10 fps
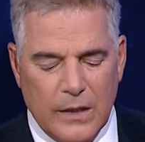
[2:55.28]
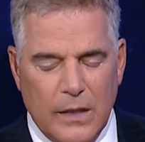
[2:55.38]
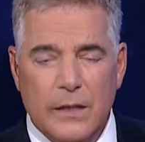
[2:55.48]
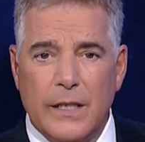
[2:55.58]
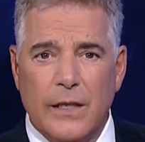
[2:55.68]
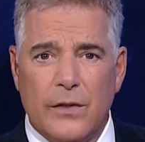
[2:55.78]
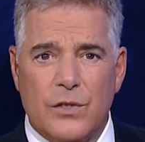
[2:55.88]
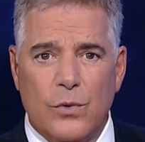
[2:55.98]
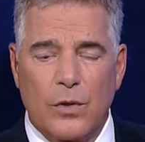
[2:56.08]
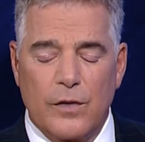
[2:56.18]
uh, Dean of the
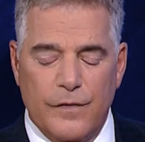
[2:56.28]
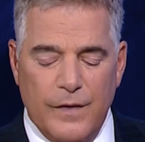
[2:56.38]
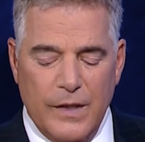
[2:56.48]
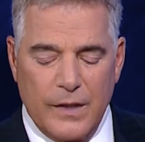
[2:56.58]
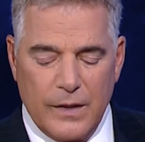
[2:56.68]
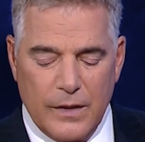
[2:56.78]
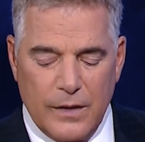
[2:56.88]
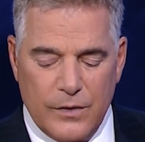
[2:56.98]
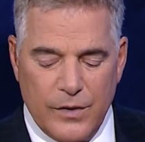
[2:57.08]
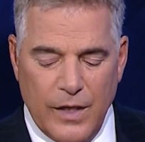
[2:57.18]
School of
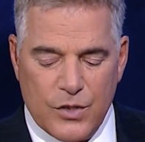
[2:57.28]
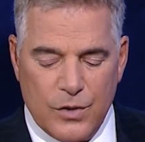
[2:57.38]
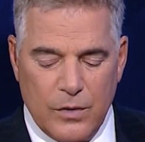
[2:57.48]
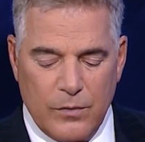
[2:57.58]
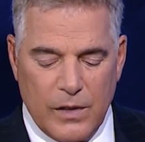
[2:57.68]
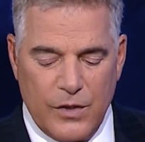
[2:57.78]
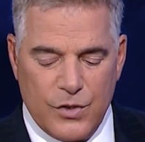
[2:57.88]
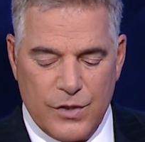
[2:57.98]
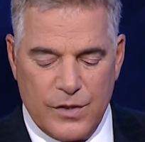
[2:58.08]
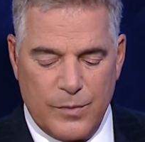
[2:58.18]
International
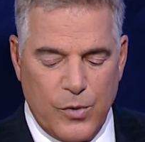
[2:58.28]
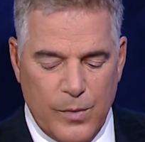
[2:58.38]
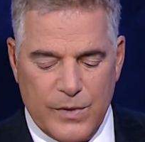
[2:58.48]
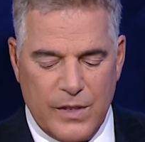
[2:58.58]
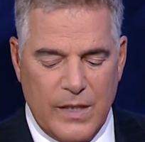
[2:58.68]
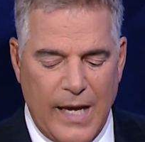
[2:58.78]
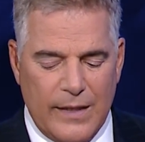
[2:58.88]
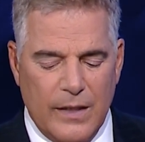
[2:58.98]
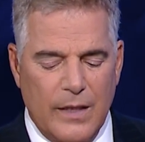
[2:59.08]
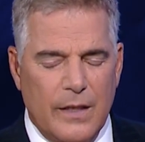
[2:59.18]
Relations and Diplomacy
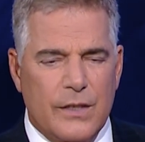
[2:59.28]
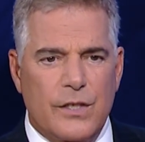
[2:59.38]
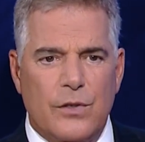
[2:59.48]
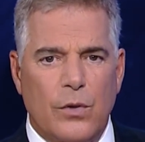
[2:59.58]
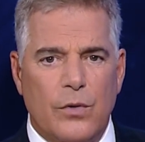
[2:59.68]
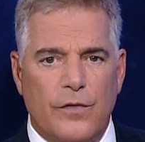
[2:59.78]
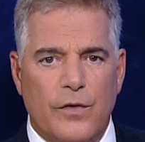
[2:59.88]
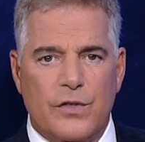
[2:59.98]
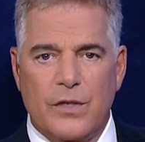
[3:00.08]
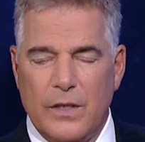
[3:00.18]
at Seton Hall
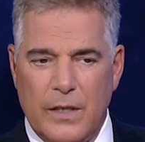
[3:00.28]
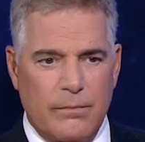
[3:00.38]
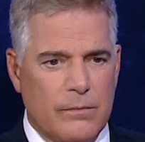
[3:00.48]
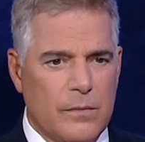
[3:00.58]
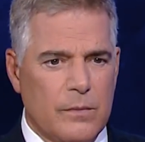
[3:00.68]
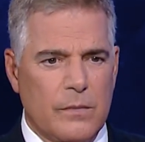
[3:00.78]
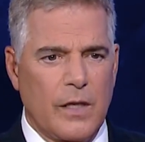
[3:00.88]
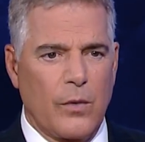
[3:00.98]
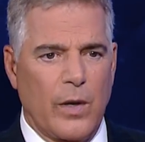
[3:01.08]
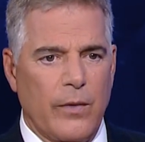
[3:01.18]
University, the other way